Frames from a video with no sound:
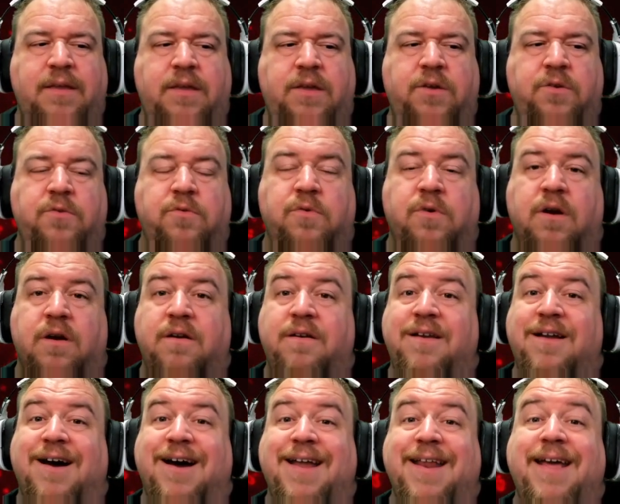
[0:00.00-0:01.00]
You are
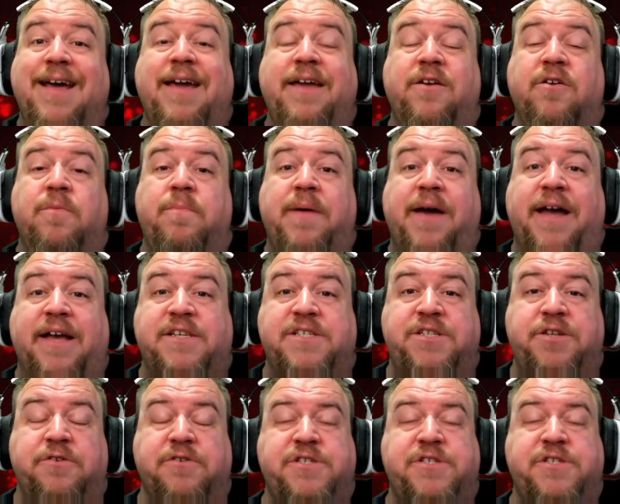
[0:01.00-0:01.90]
not at your best.